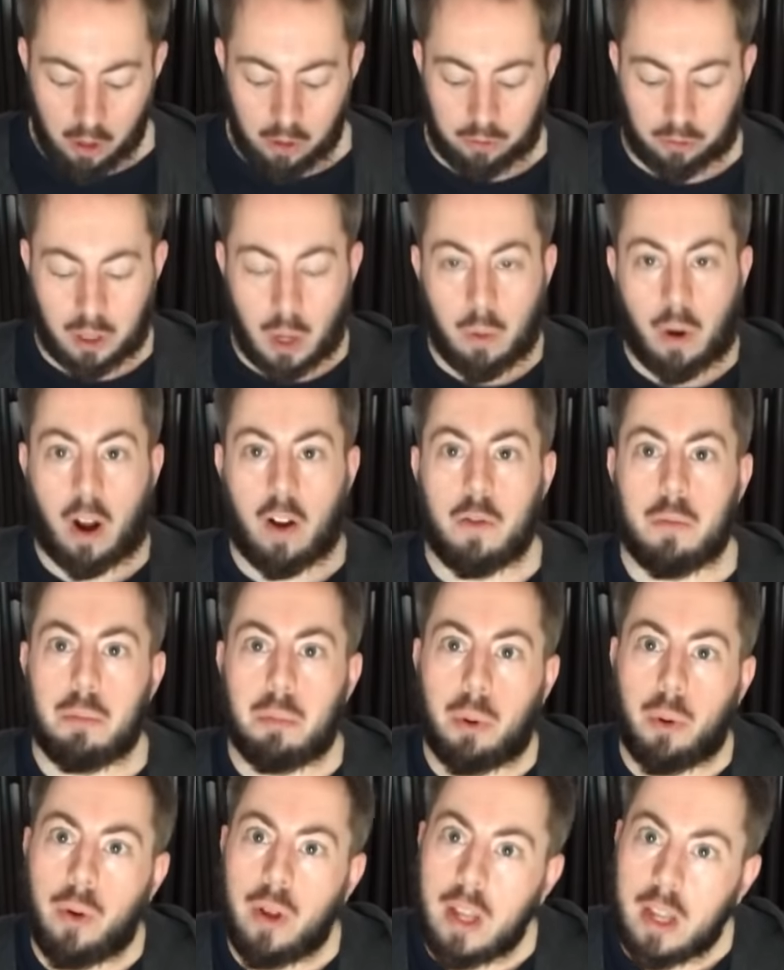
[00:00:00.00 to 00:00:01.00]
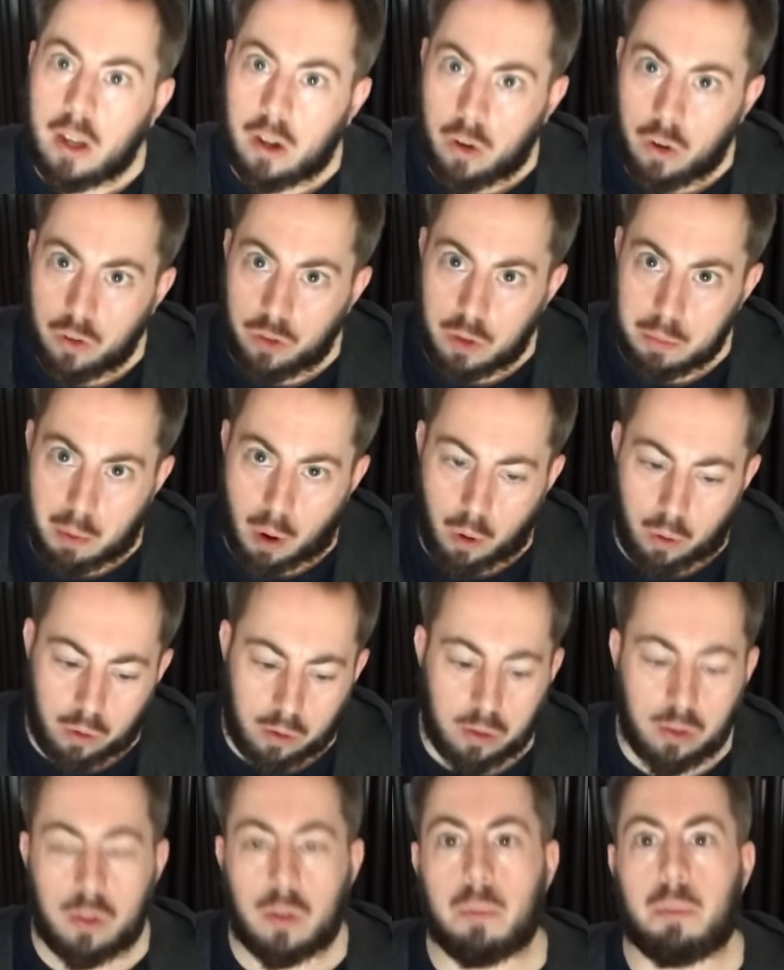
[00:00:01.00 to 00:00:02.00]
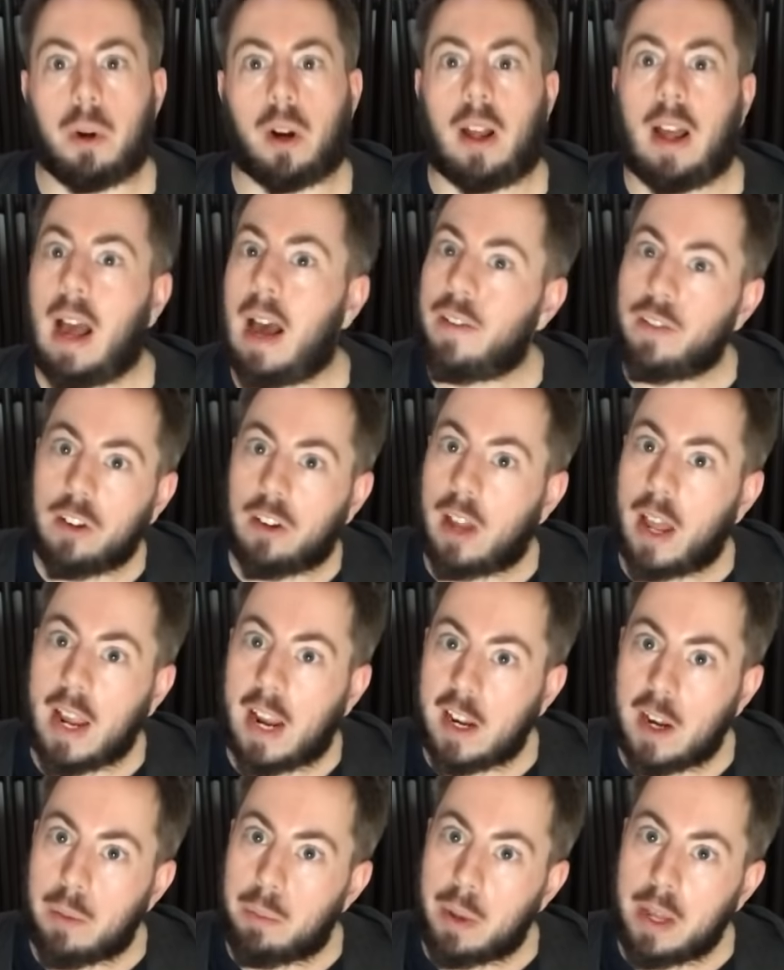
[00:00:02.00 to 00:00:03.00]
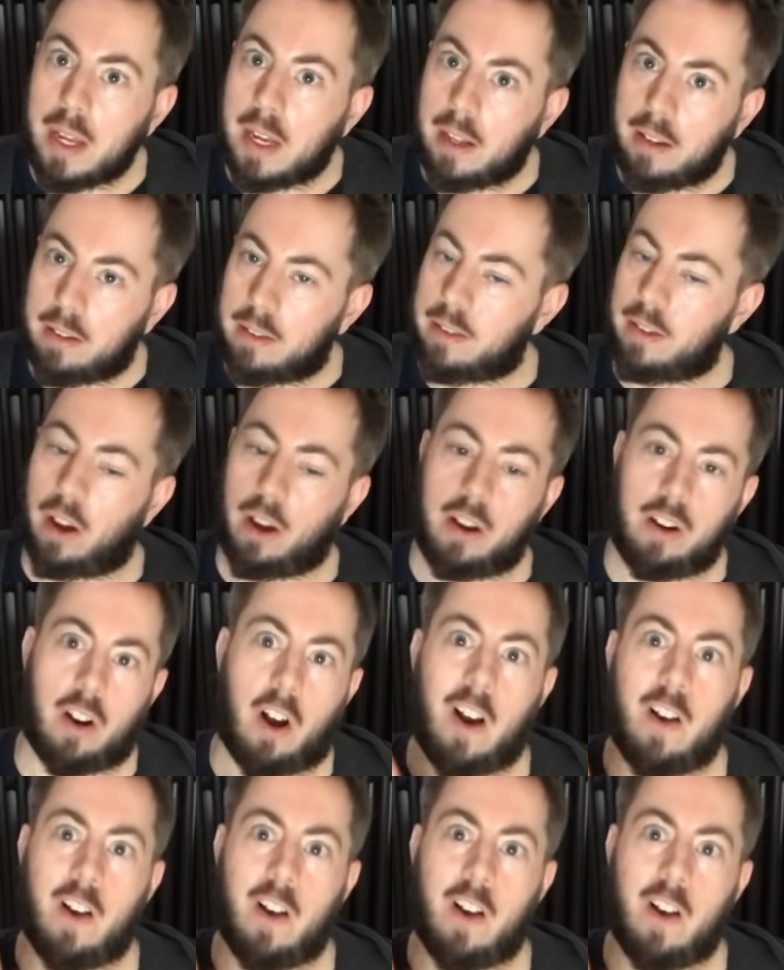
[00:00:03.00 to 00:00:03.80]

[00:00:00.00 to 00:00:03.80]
So I've pre-cut the box, but I haven't taken a peek inside.